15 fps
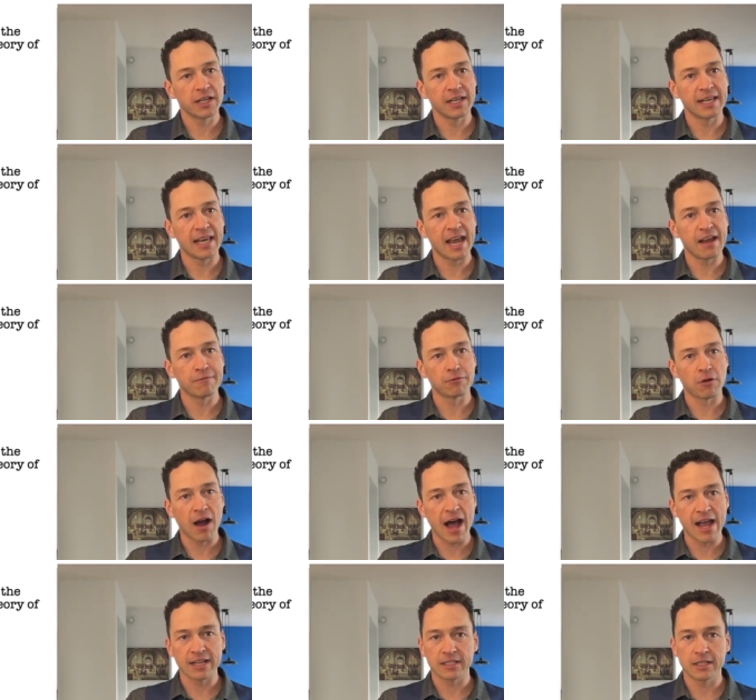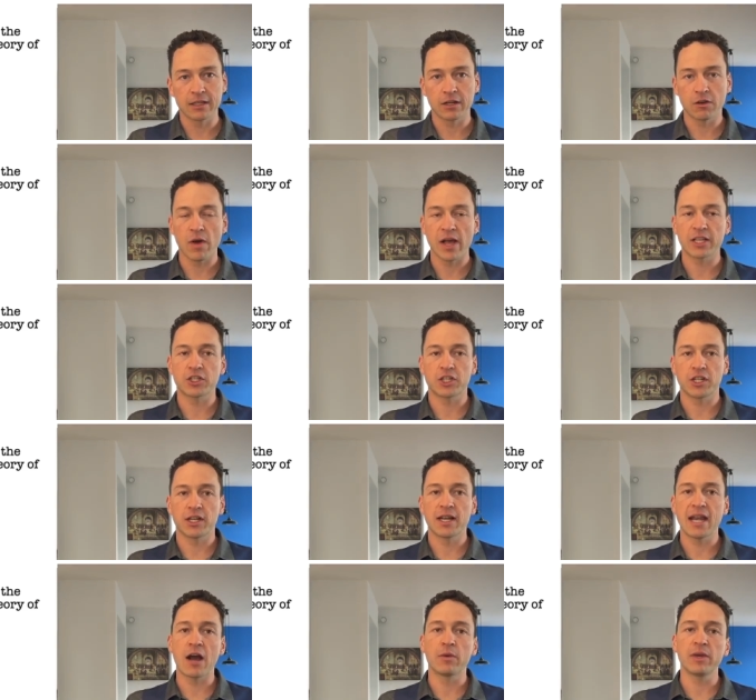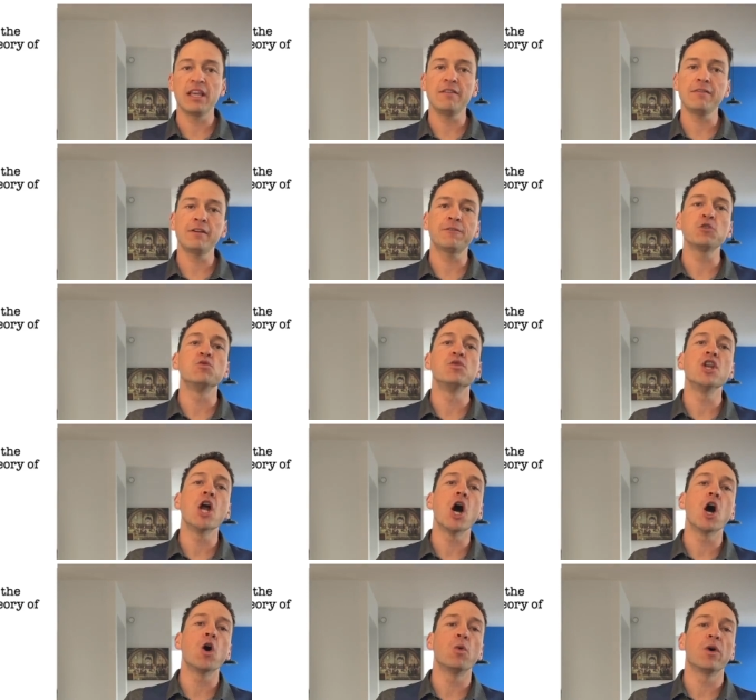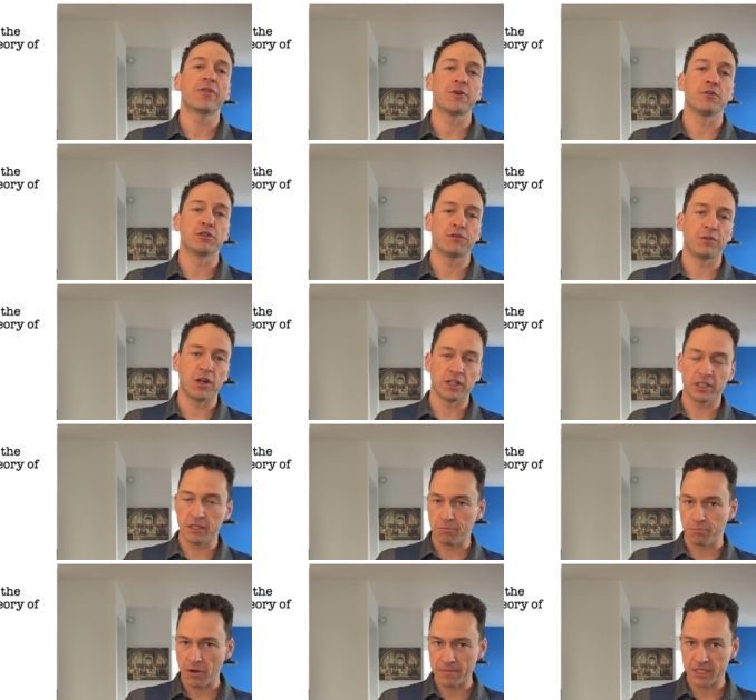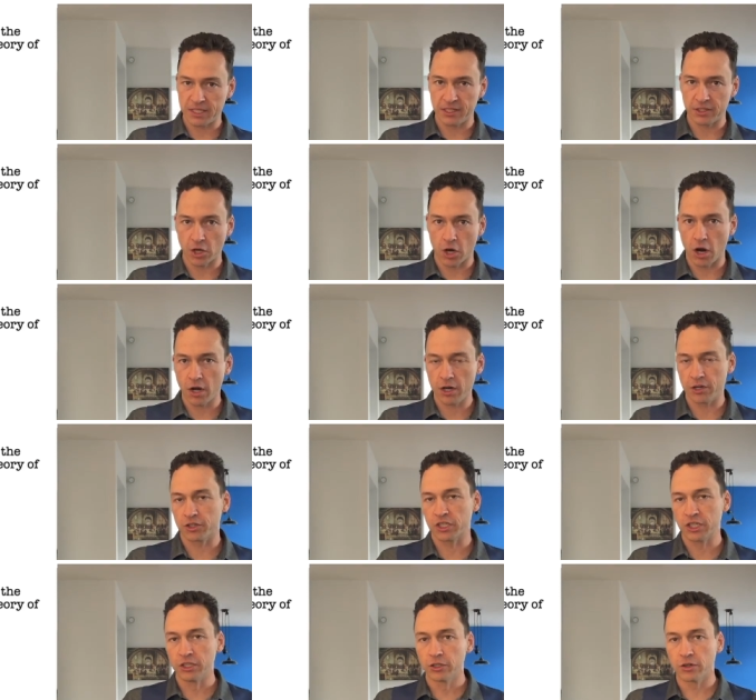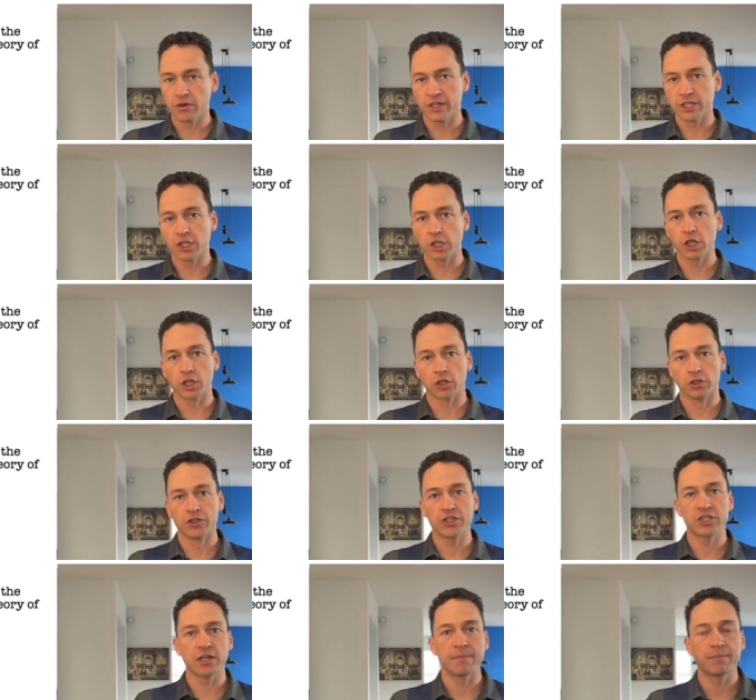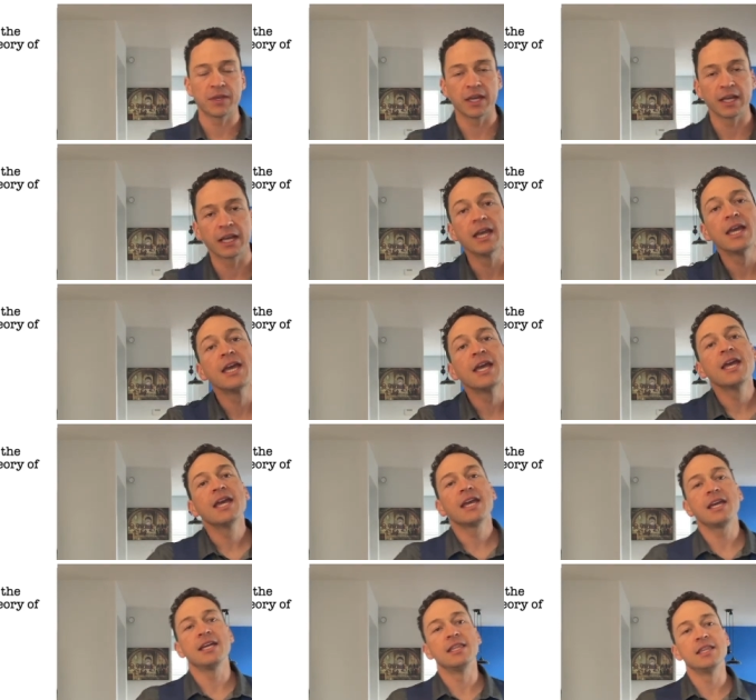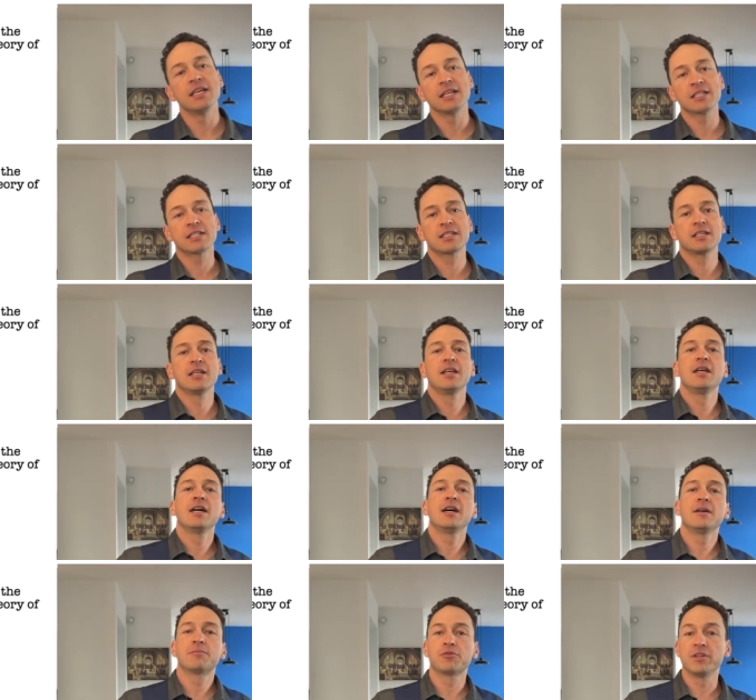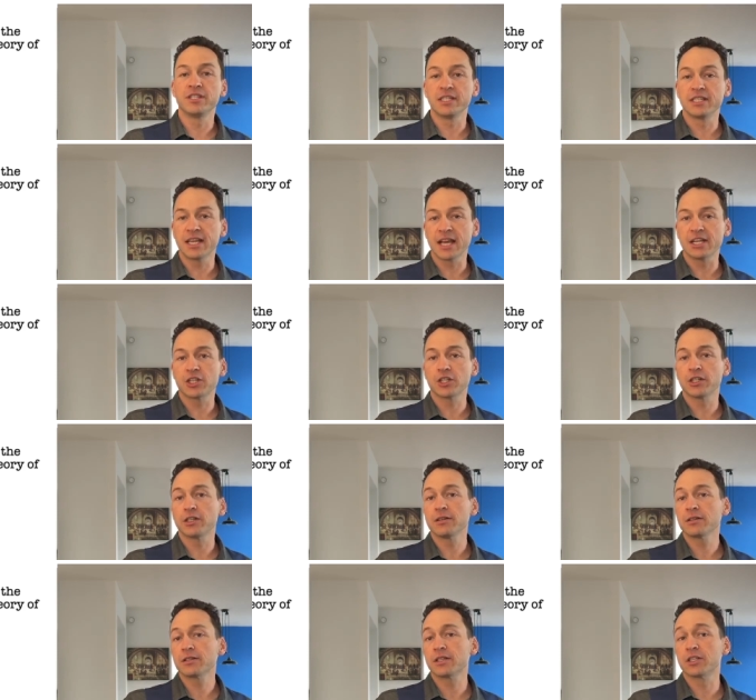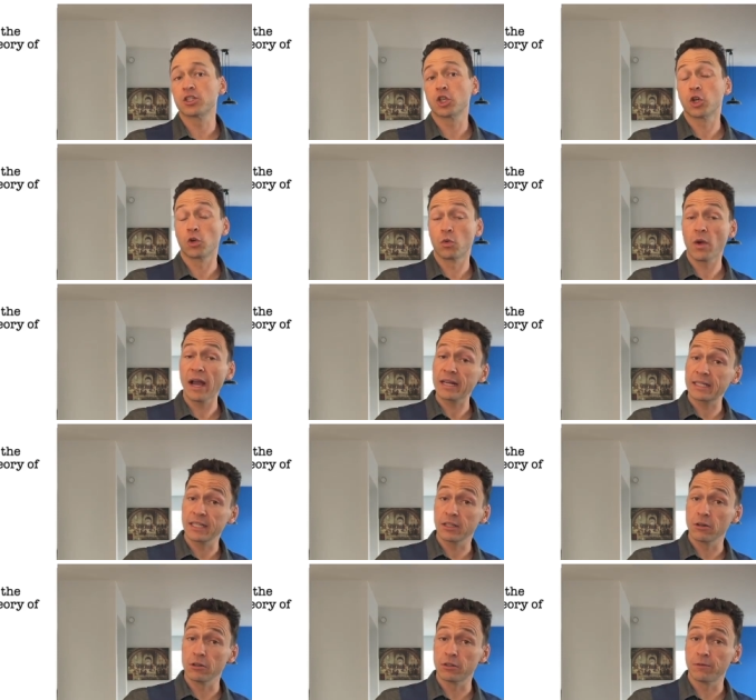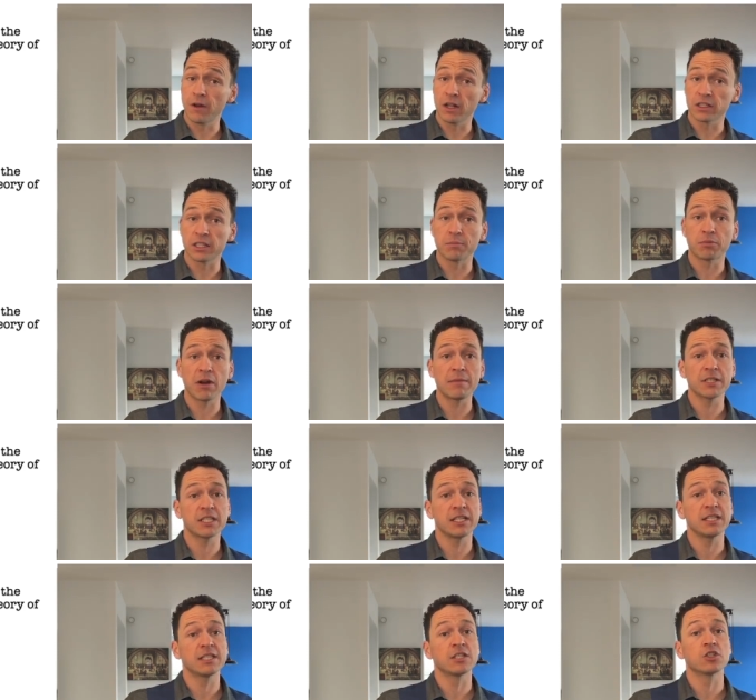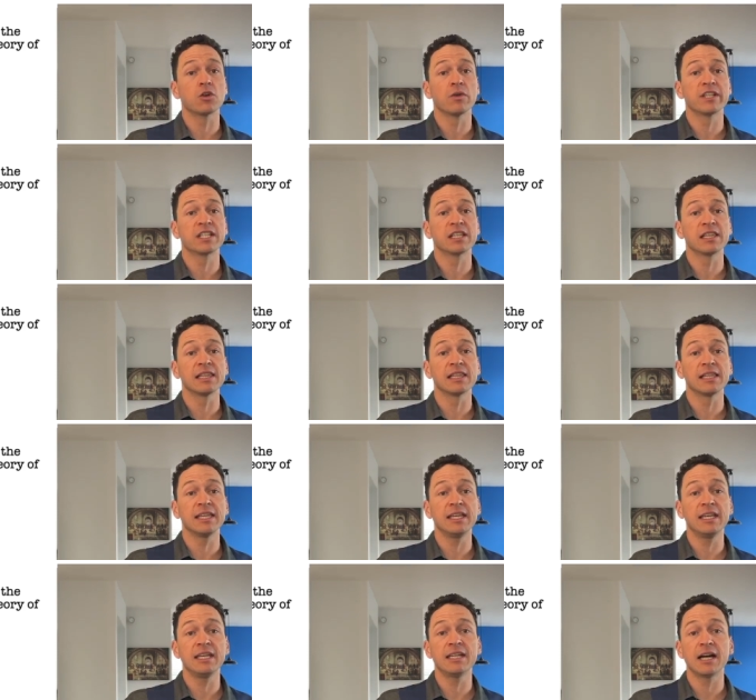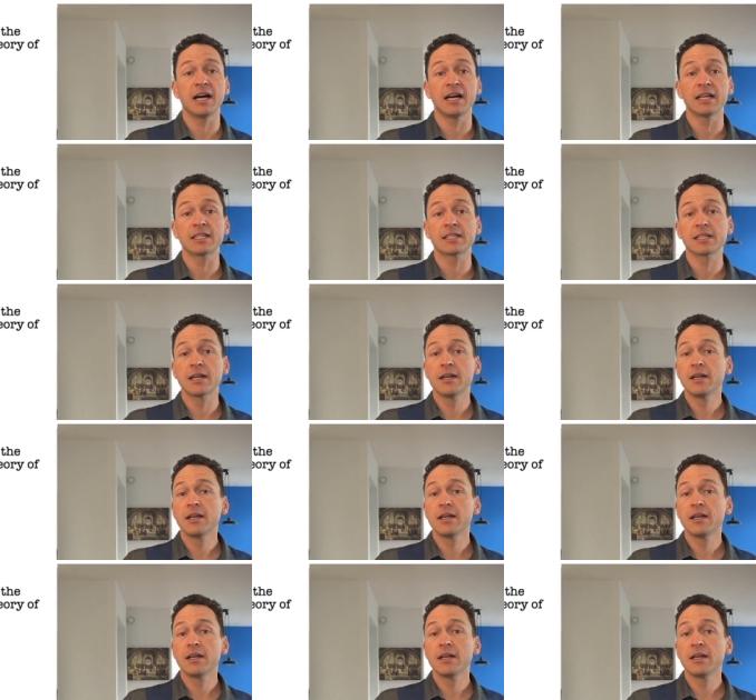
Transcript: gave rise to the question. Now, even if you know what those faulty premises are, you're still going to learn something in this presentation, since correcting those faulty premises is going to lead us